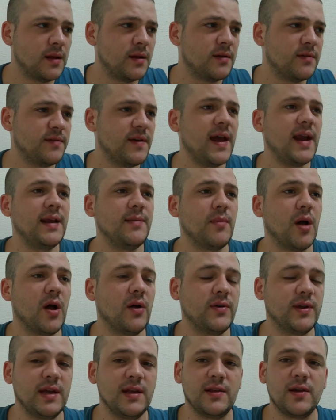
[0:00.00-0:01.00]
Fairly
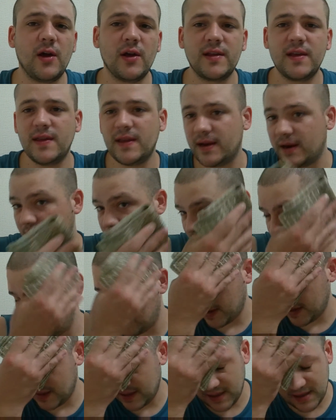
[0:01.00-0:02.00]
mild. It's hotter than I
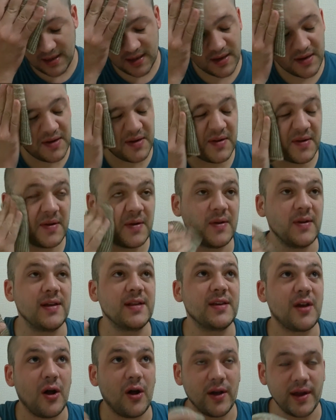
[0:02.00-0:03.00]
expected.
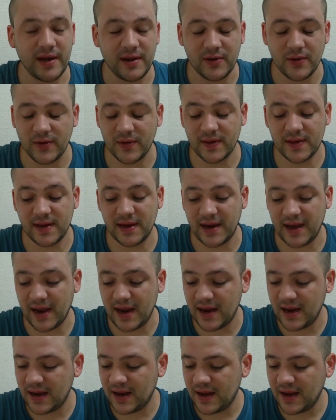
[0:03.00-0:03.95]
It's hot indoors today.